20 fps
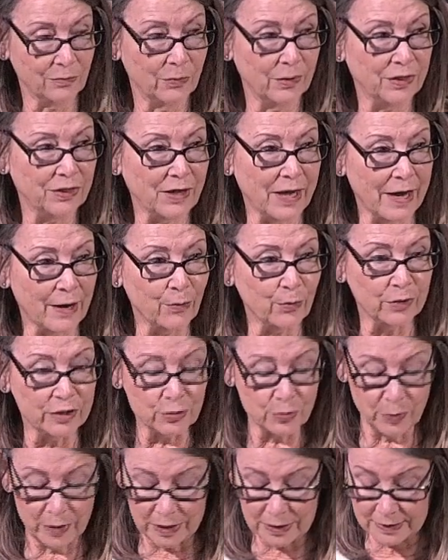with that
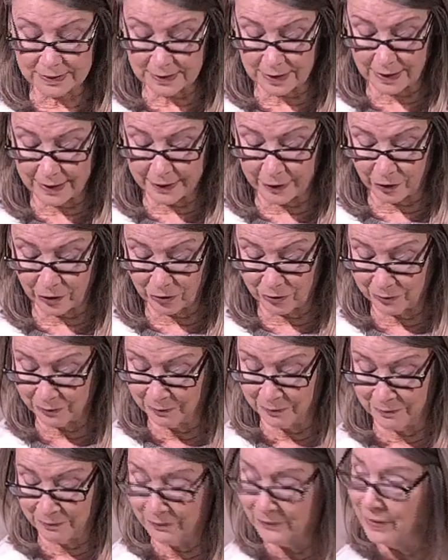which we desire,
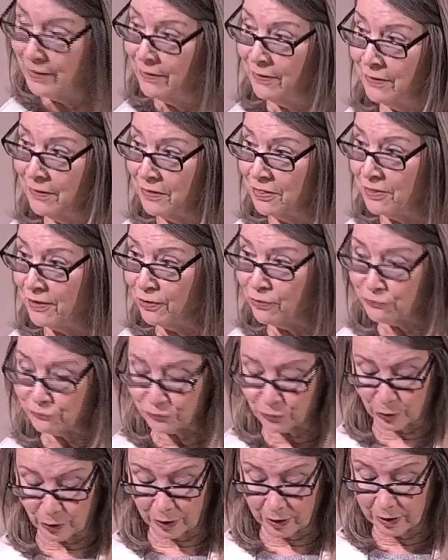
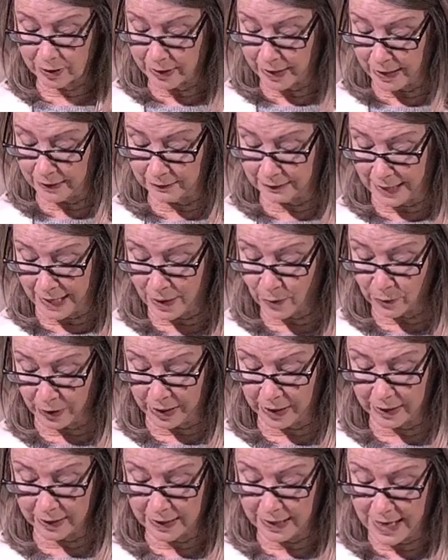therefore
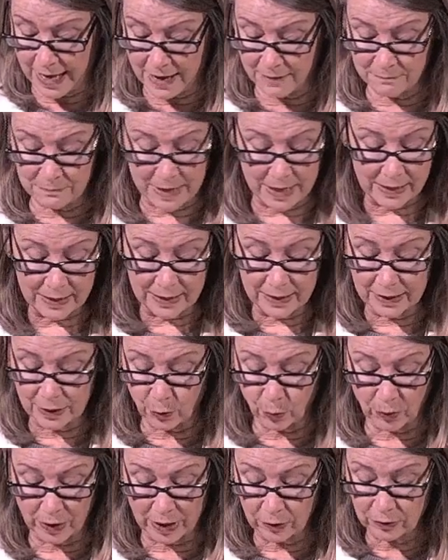allowing and making
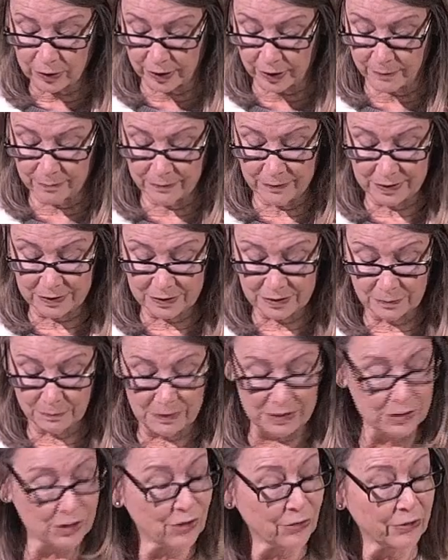it welcome to
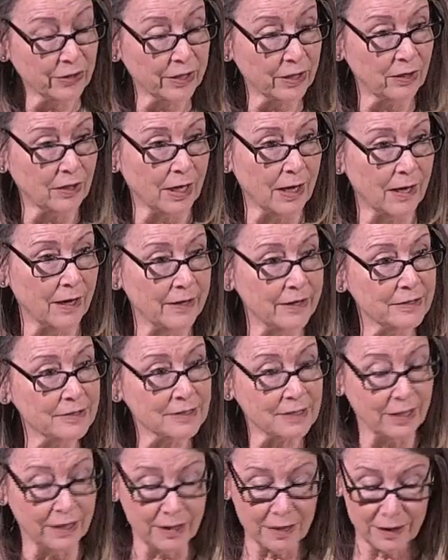
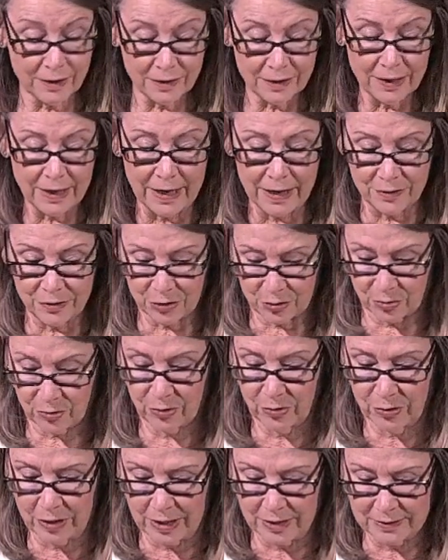materialize in and
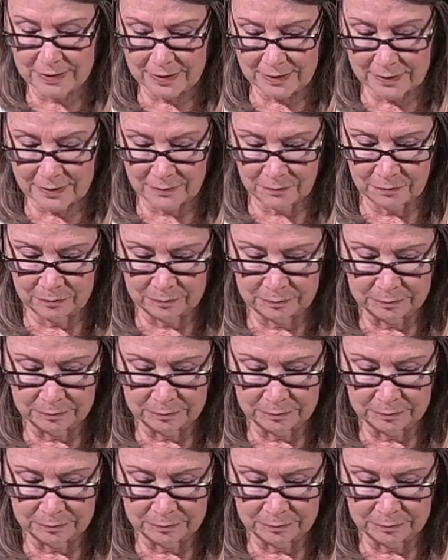through us.